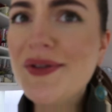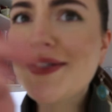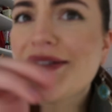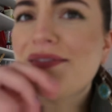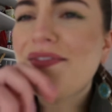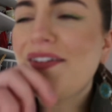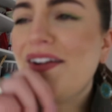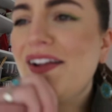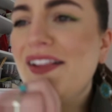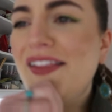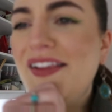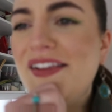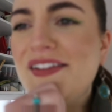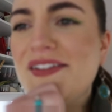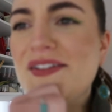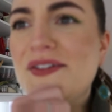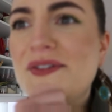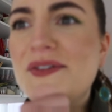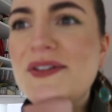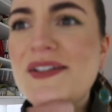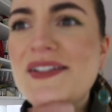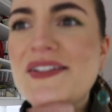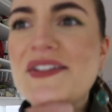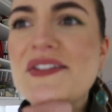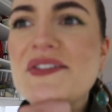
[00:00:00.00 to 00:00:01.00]
find these
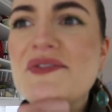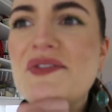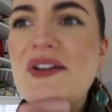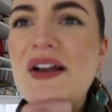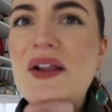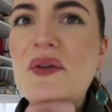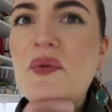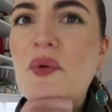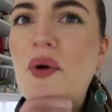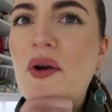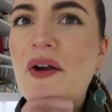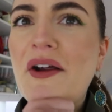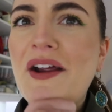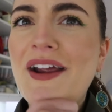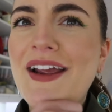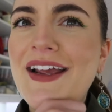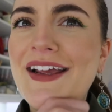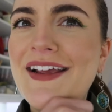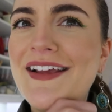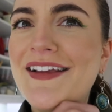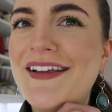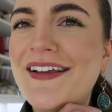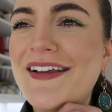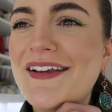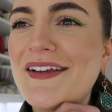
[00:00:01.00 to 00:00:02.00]
noises really
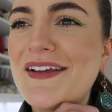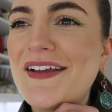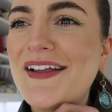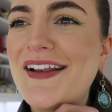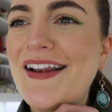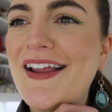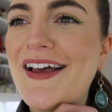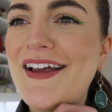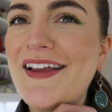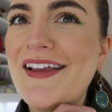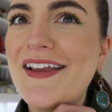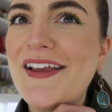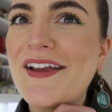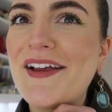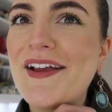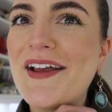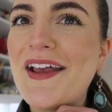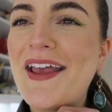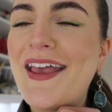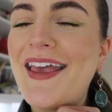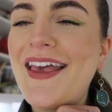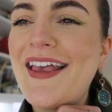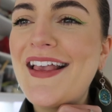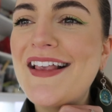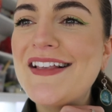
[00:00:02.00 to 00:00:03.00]
worrying. Like,
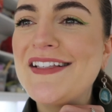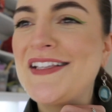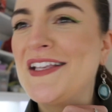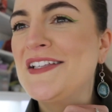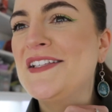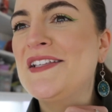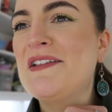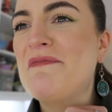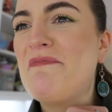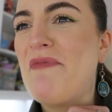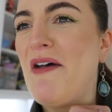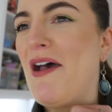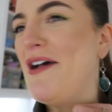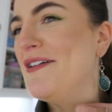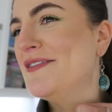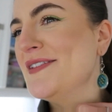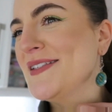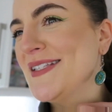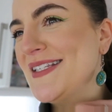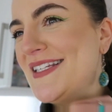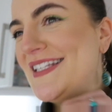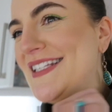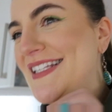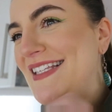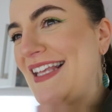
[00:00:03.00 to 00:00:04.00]
is it
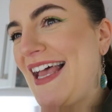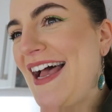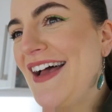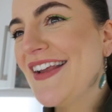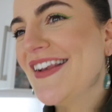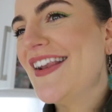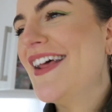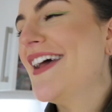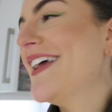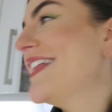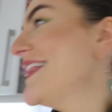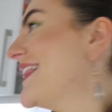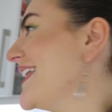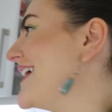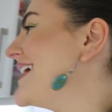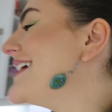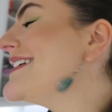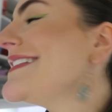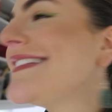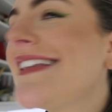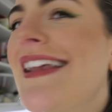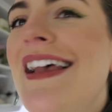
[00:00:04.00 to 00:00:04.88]
supposed to sound like this?